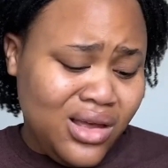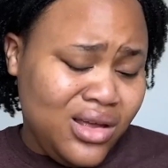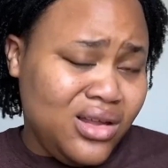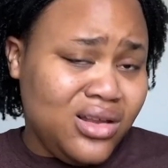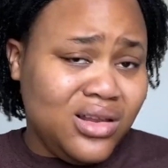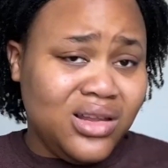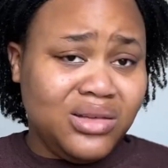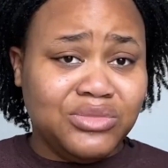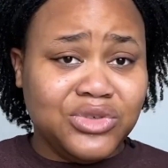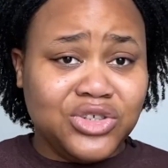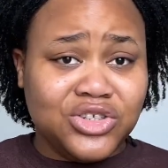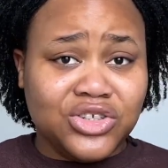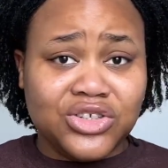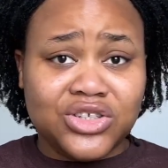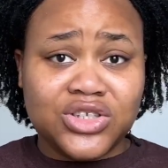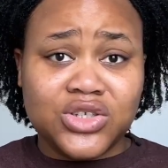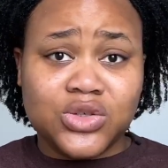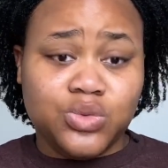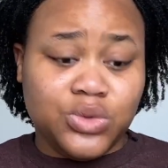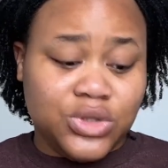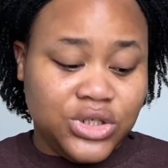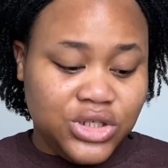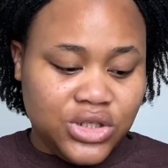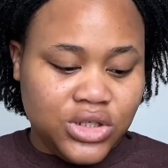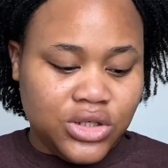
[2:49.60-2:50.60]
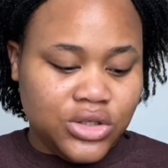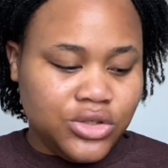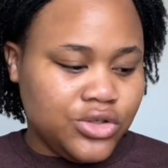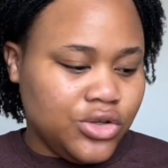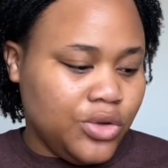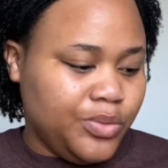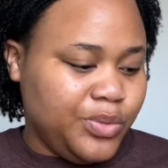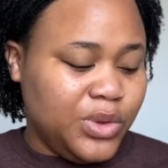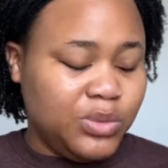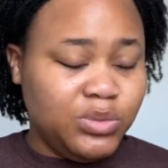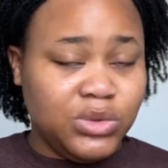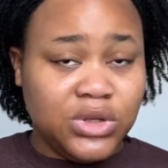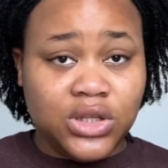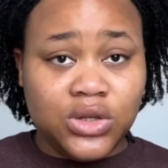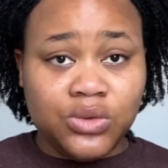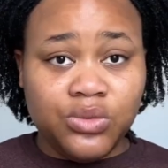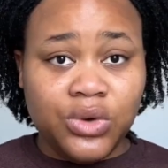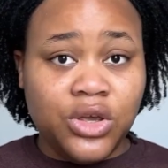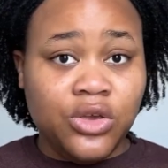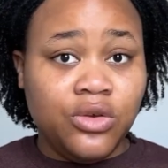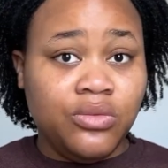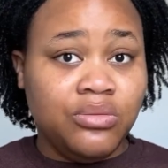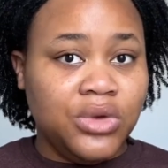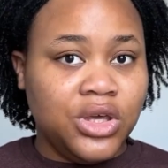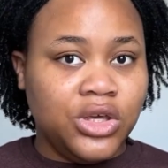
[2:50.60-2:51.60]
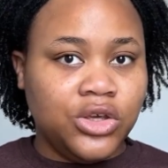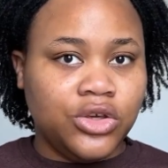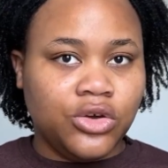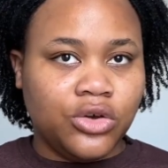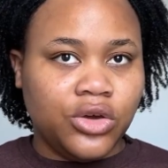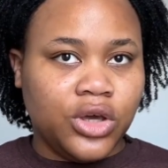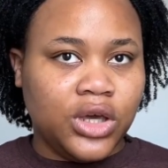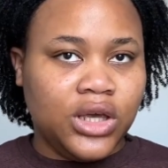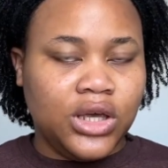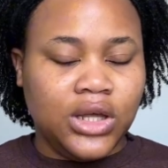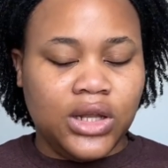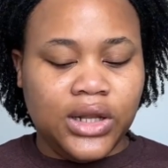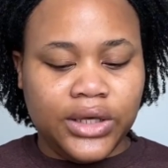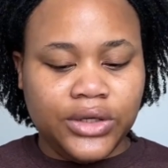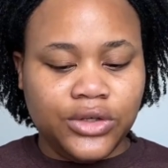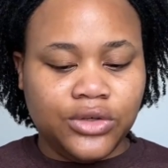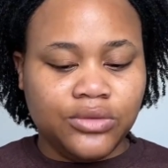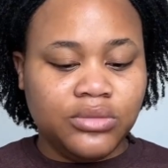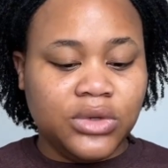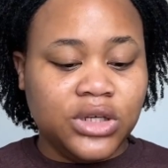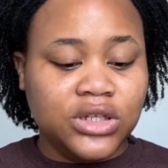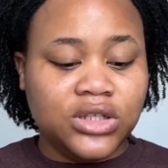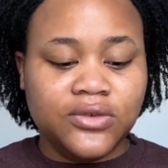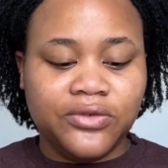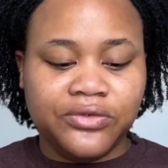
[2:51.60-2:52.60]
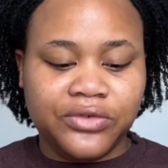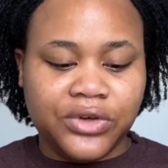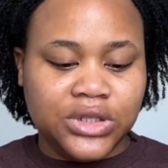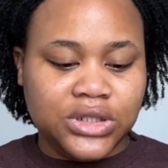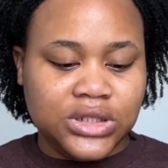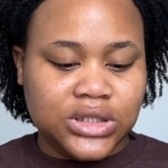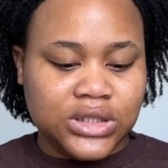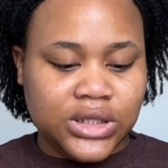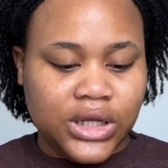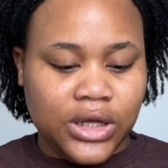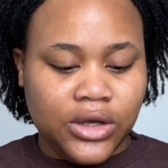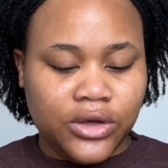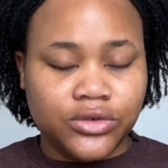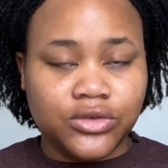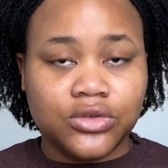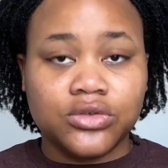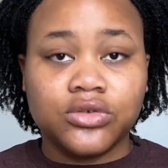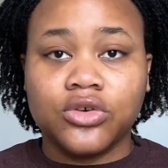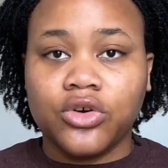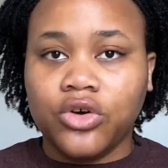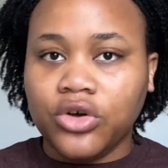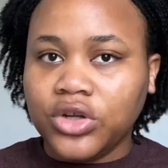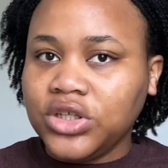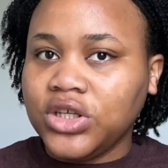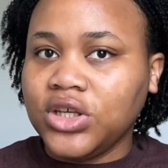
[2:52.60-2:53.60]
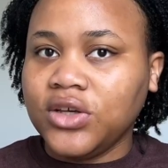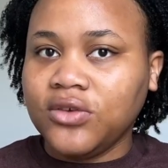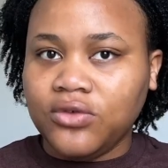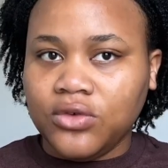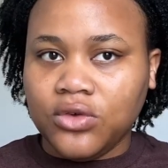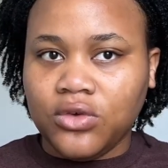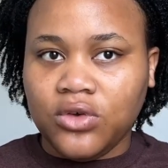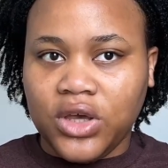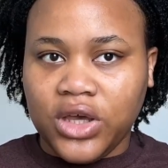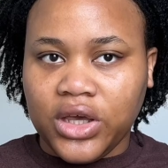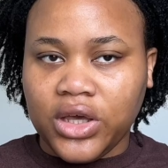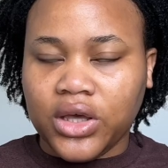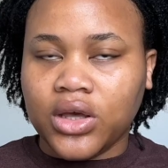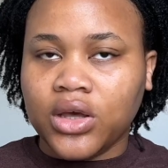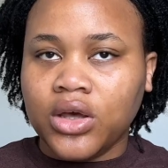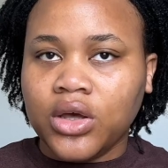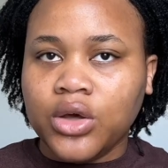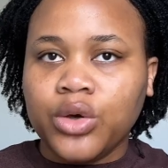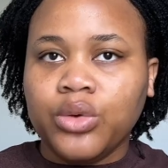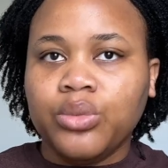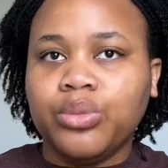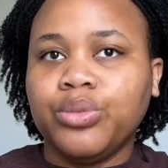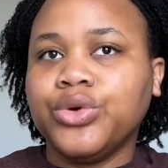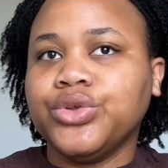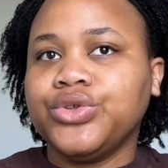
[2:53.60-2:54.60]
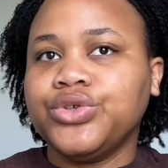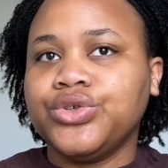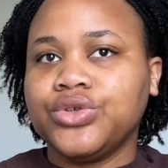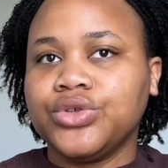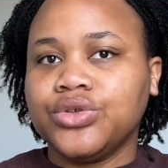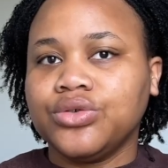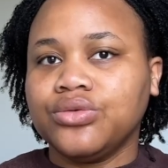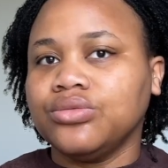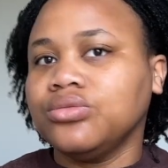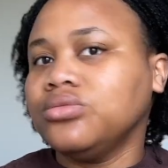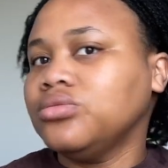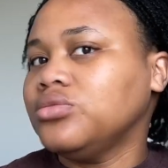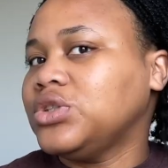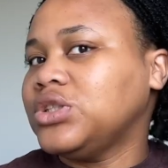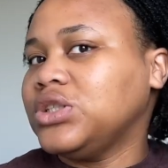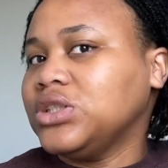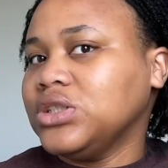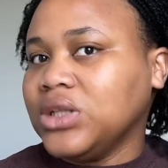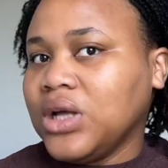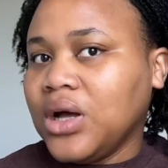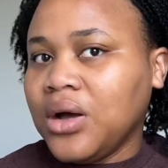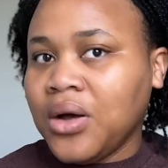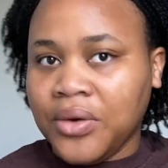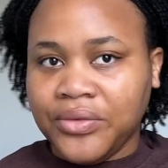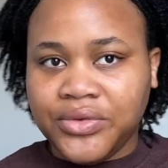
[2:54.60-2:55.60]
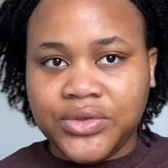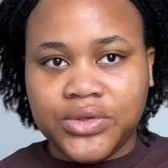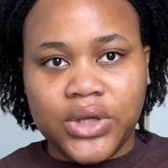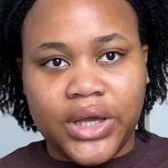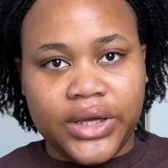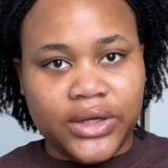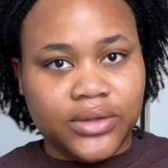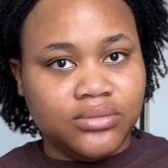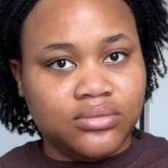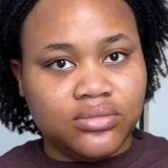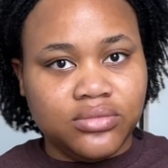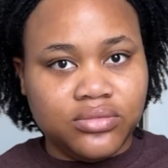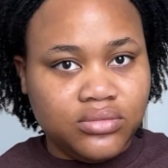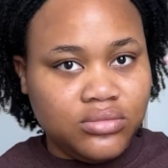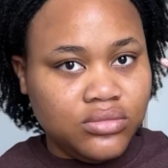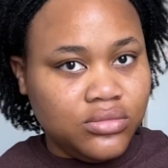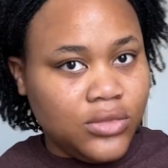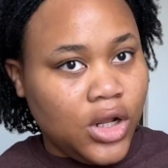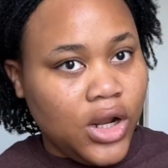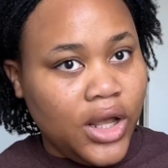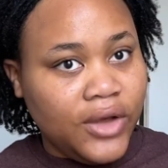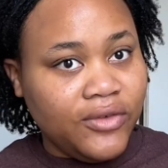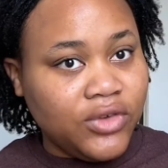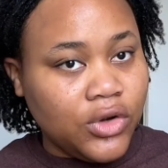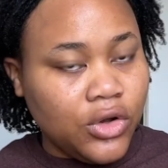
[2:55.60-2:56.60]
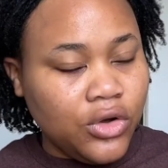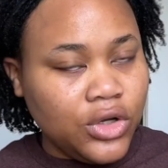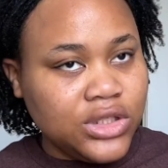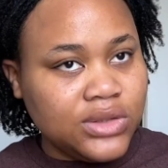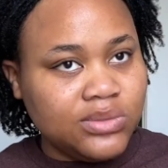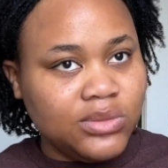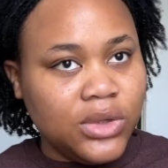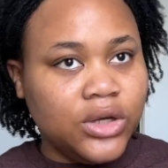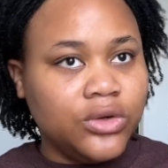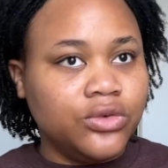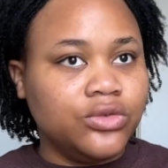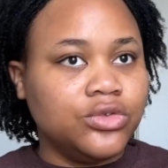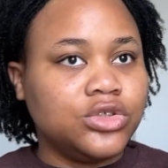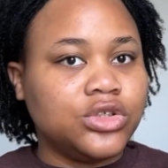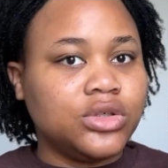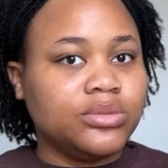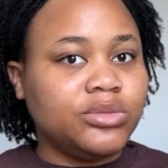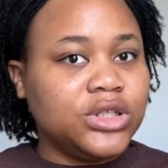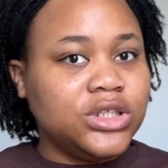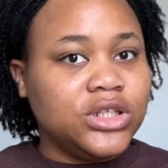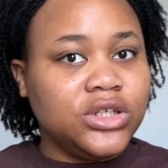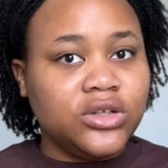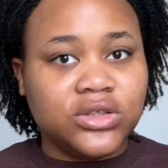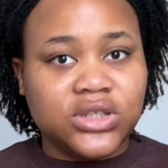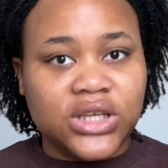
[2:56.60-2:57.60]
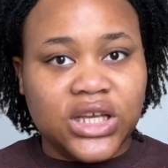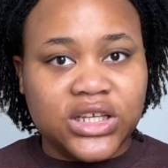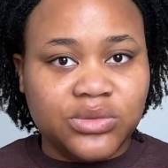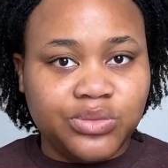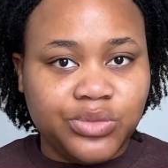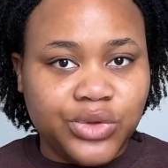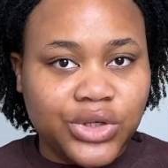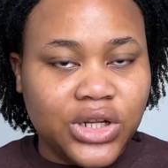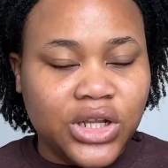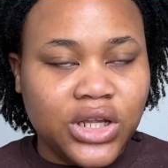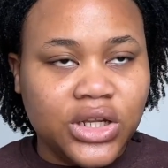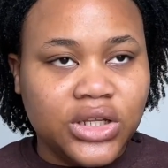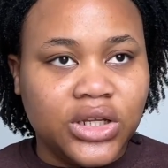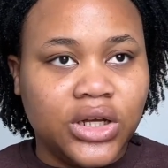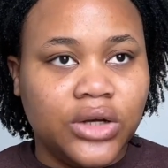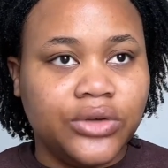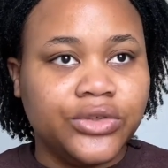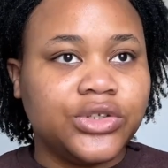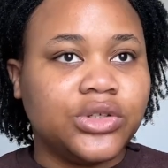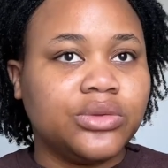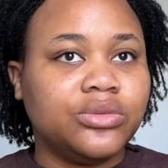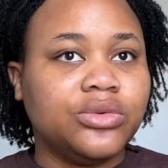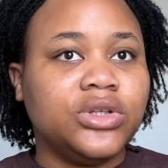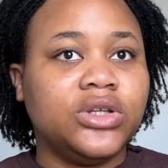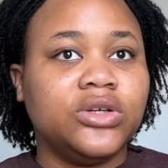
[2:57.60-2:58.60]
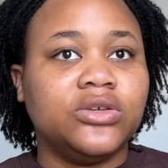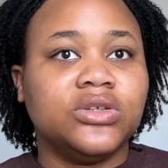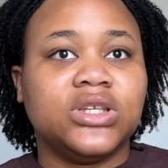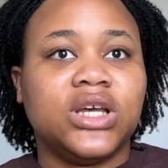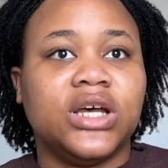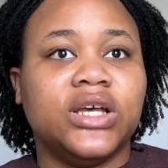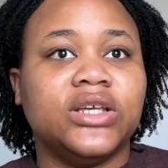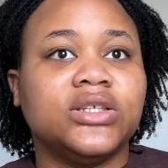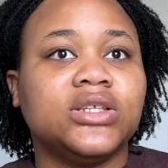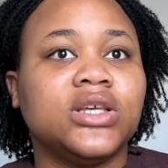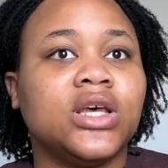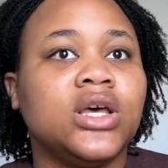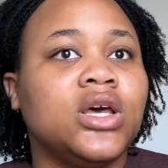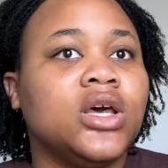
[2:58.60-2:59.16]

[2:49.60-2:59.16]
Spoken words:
let me just switch things up a bit. The way you make your hair, like you make different styles. God gave you hair, but see now I've locked my own. Somebody else has braided their own. Someone else has